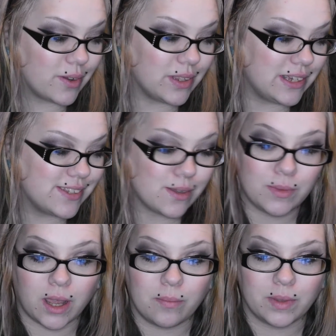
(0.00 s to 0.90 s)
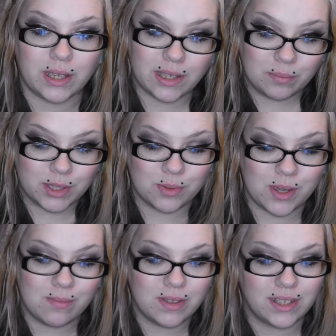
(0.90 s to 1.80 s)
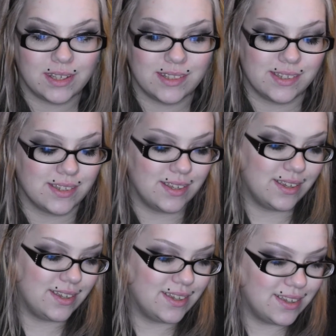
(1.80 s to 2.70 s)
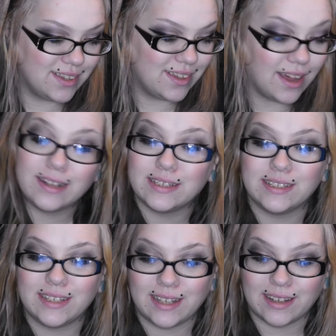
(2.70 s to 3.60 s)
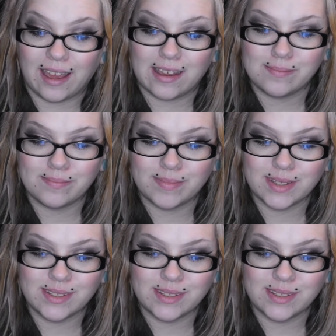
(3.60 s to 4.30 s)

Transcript: or like sometime like in between, because I did take a nap.